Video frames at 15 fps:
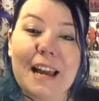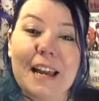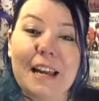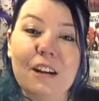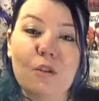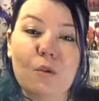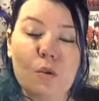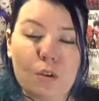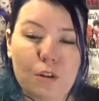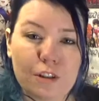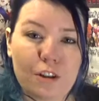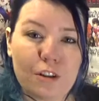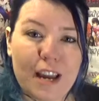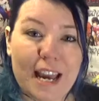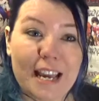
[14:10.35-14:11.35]
It
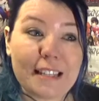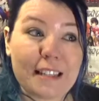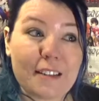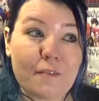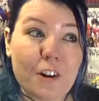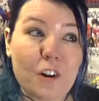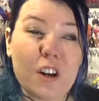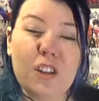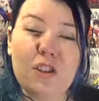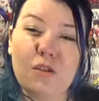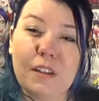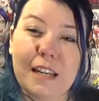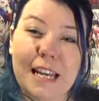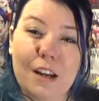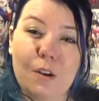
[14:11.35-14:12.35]
also has a very
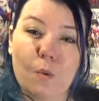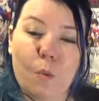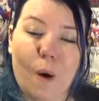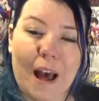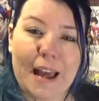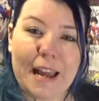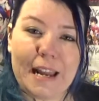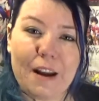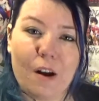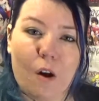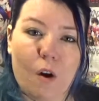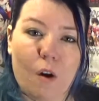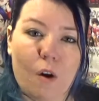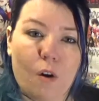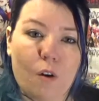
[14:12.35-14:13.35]
unique way
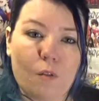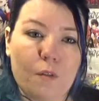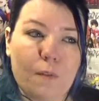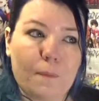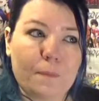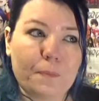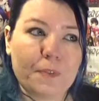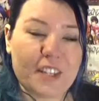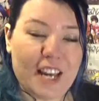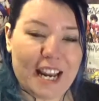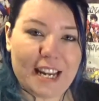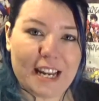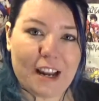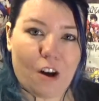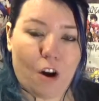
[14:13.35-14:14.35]
of
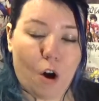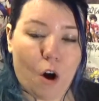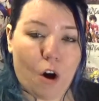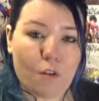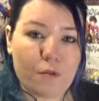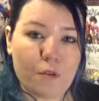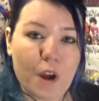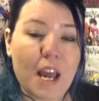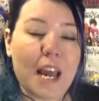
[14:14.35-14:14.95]
taking it off.